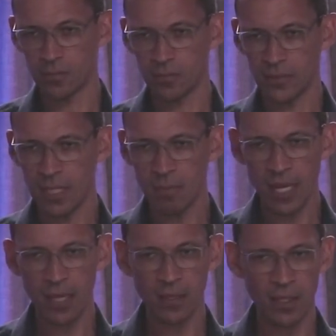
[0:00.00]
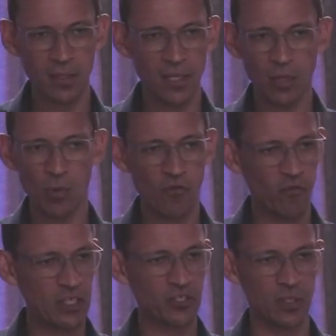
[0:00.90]
Is anybody here dealing with
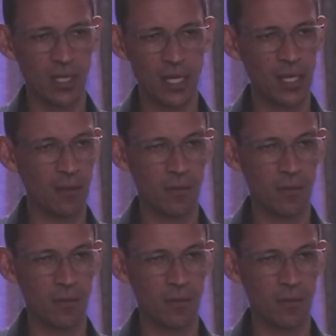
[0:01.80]
fish in any,